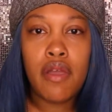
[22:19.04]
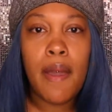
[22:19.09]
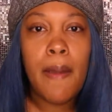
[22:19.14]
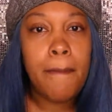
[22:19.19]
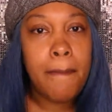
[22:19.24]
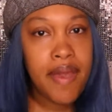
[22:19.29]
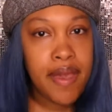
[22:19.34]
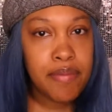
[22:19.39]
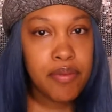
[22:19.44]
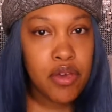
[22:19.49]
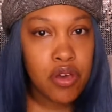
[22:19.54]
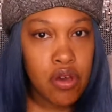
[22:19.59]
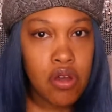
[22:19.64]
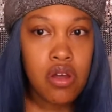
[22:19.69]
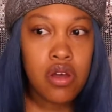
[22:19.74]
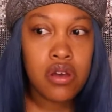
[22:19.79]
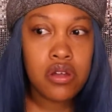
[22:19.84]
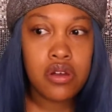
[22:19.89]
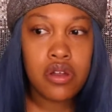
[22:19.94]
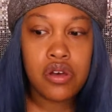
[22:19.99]
baby
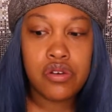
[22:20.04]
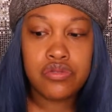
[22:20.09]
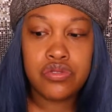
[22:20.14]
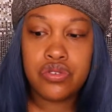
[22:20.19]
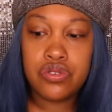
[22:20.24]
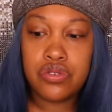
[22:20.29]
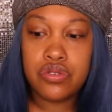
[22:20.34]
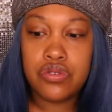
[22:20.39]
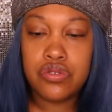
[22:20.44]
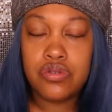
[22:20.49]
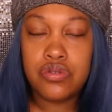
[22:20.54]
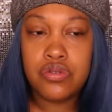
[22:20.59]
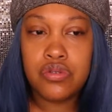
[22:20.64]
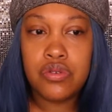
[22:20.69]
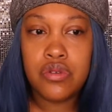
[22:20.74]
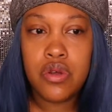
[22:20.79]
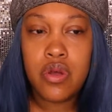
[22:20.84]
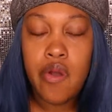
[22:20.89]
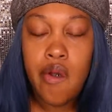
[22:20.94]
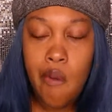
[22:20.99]
girl clothes to.
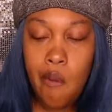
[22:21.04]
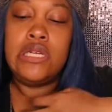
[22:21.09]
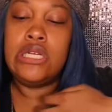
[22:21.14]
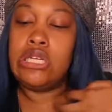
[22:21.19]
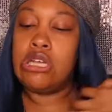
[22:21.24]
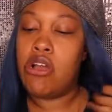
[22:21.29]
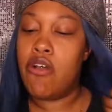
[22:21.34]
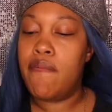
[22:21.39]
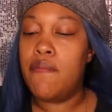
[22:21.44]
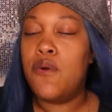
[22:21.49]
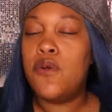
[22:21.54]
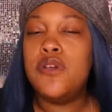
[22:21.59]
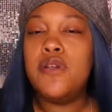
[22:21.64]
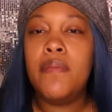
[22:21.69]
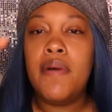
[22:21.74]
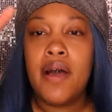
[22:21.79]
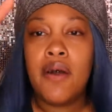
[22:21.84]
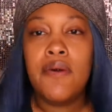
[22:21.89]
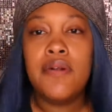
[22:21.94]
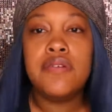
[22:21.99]
I'm all
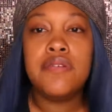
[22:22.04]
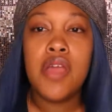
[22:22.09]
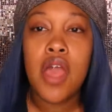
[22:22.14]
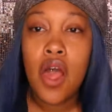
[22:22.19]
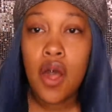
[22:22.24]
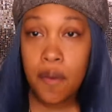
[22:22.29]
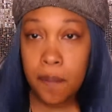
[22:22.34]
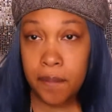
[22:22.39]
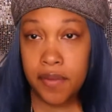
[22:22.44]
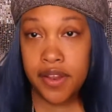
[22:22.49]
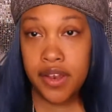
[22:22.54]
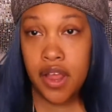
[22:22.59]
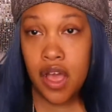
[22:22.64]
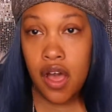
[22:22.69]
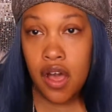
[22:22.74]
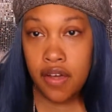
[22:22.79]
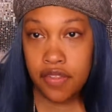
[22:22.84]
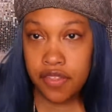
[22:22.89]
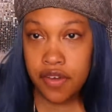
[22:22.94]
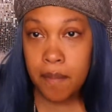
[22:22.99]
about helping
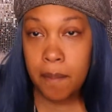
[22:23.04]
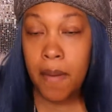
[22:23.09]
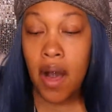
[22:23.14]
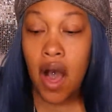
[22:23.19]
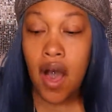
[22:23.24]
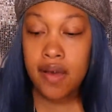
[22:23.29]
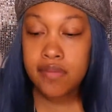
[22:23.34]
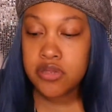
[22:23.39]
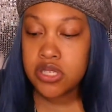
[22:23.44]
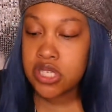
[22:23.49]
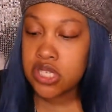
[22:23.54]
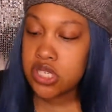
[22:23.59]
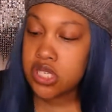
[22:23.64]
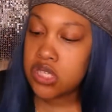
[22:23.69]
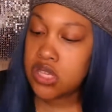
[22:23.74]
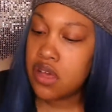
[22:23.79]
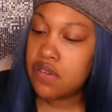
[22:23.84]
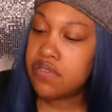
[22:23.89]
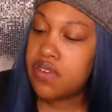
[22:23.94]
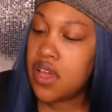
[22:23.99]
other moms and
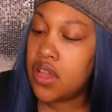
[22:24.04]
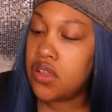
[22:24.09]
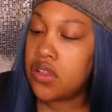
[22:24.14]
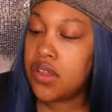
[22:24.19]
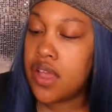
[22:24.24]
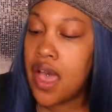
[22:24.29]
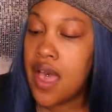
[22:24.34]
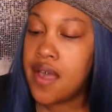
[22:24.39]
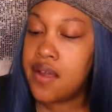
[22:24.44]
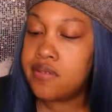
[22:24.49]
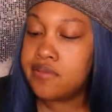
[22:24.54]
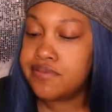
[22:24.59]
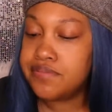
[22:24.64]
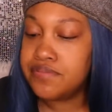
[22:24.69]
stuff like that.